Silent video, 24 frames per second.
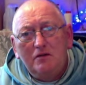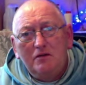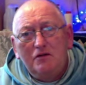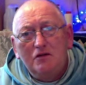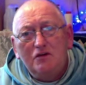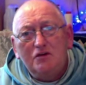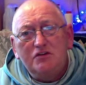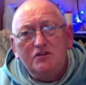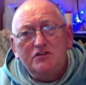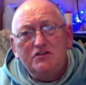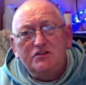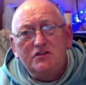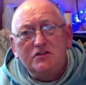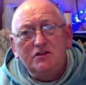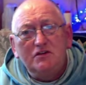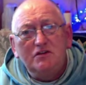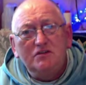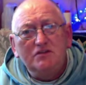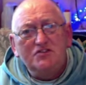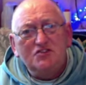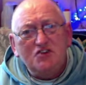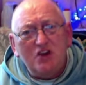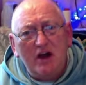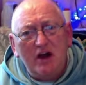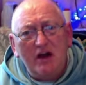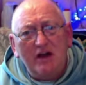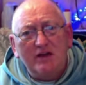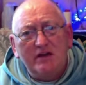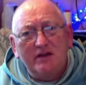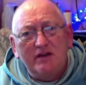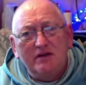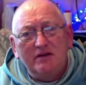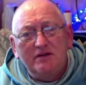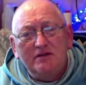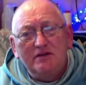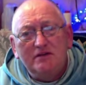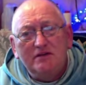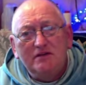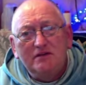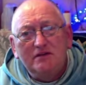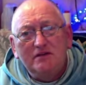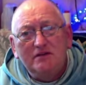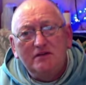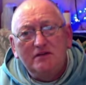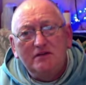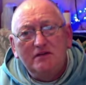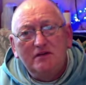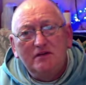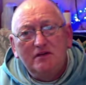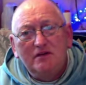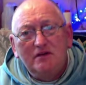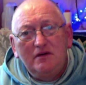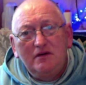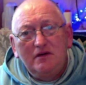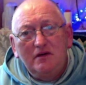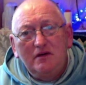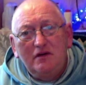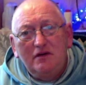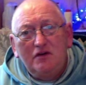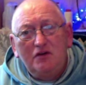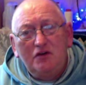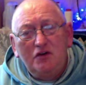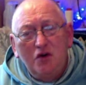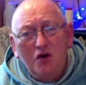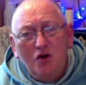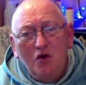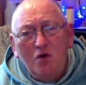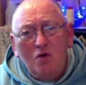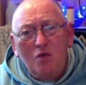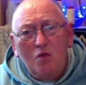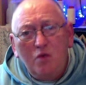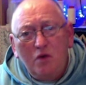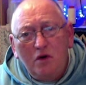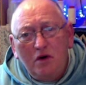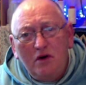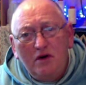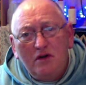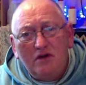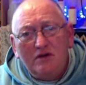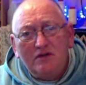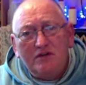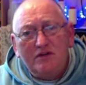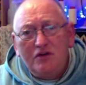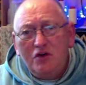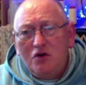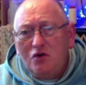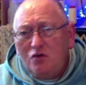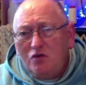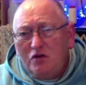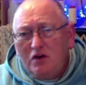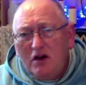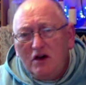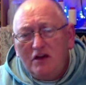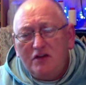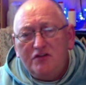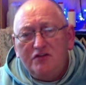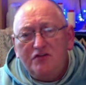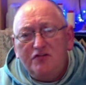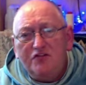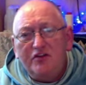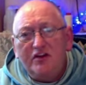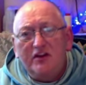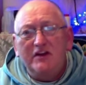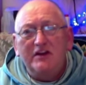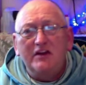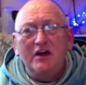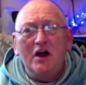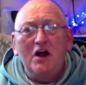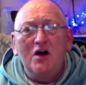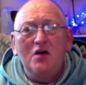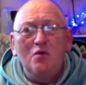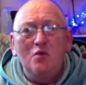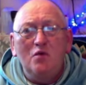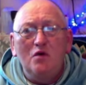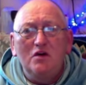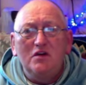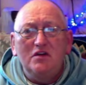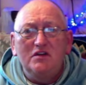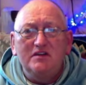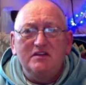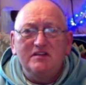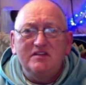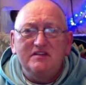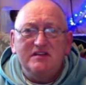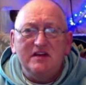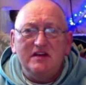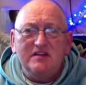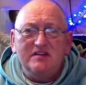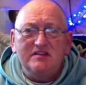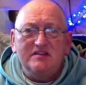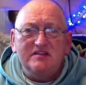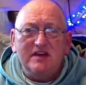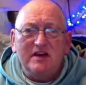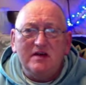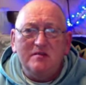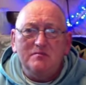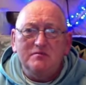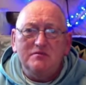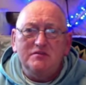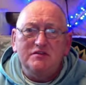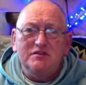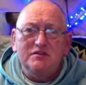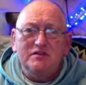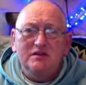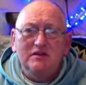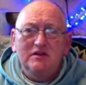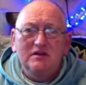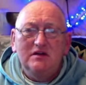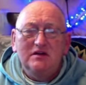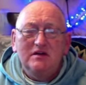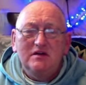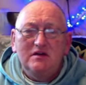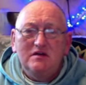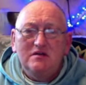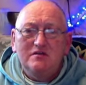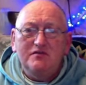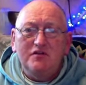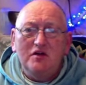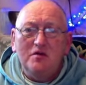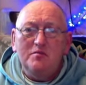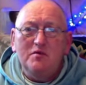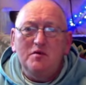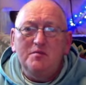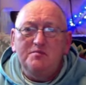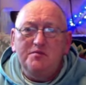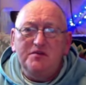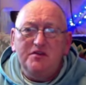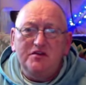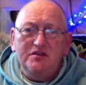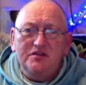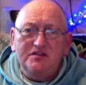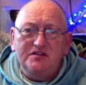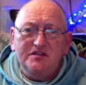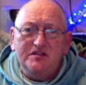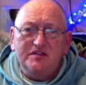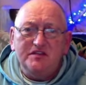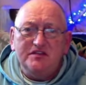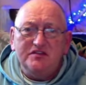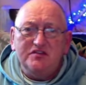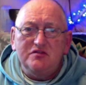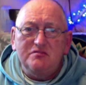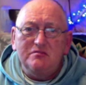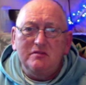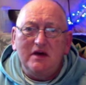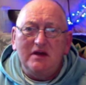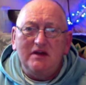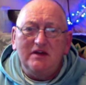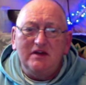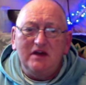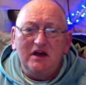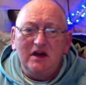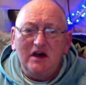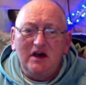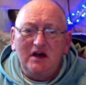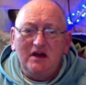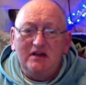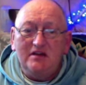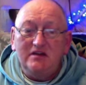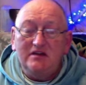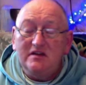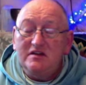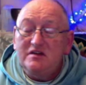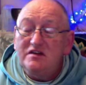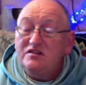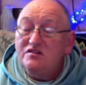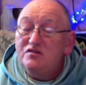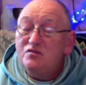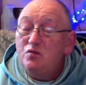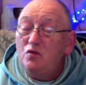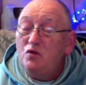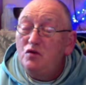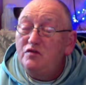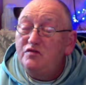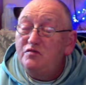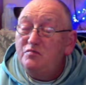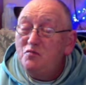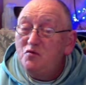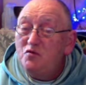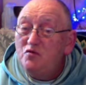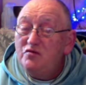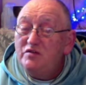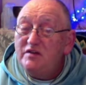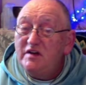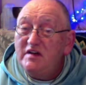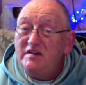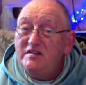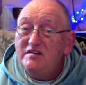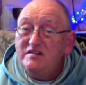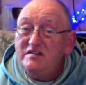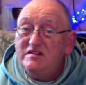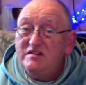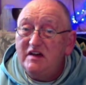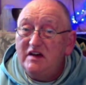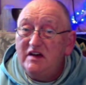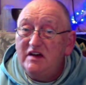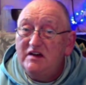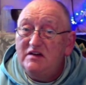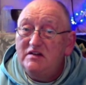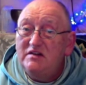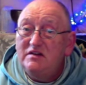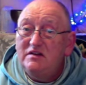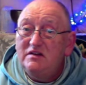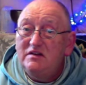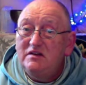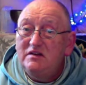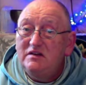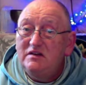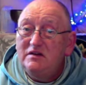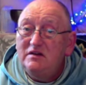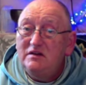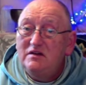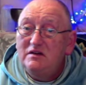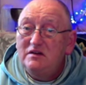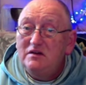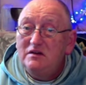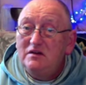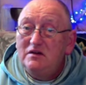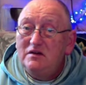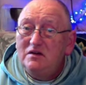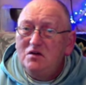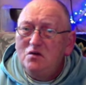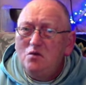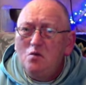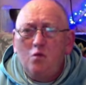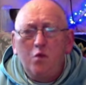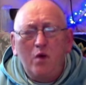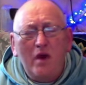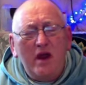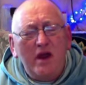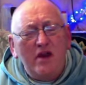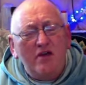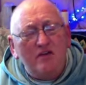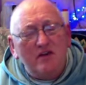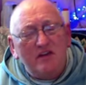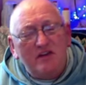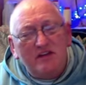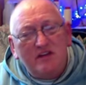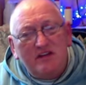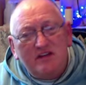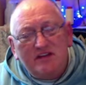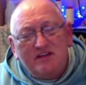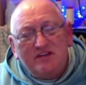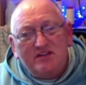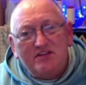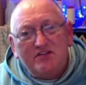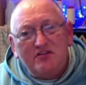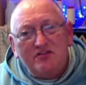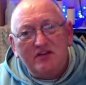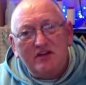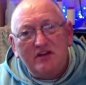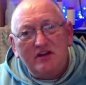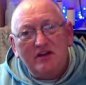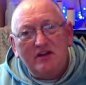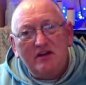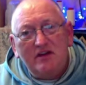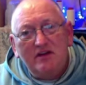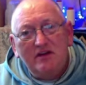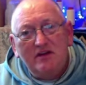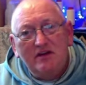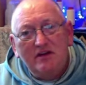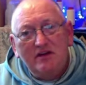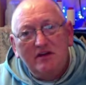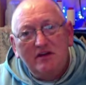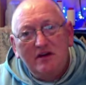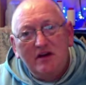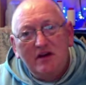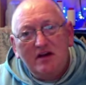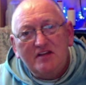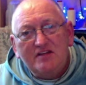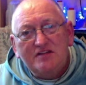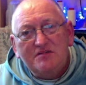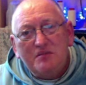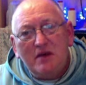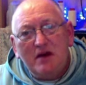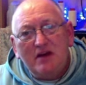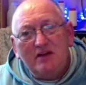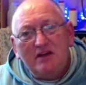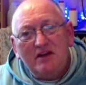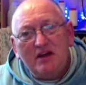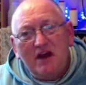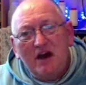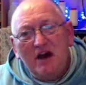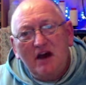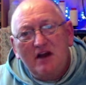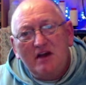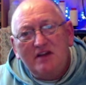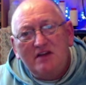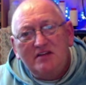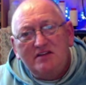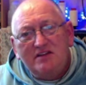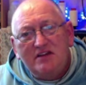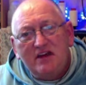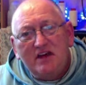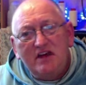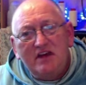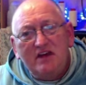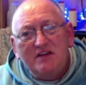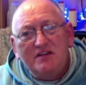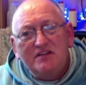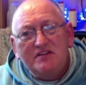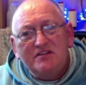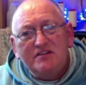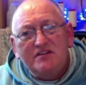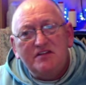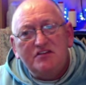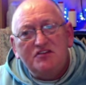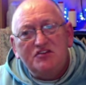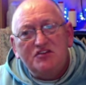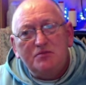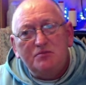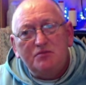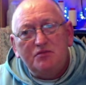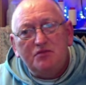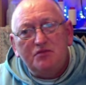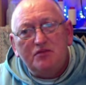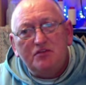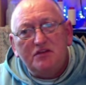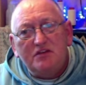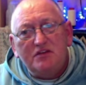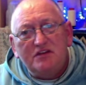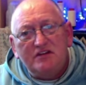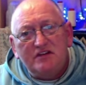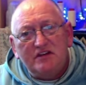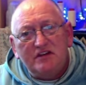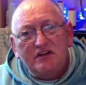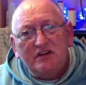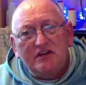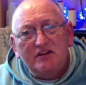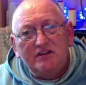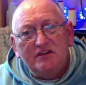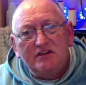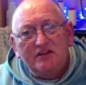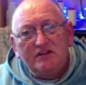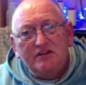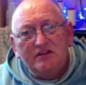Look at China, no world, no country in our world is exempt from abuses to mankind. And as Wolf Mundan said, where in history has mankind taken such a brutal turn?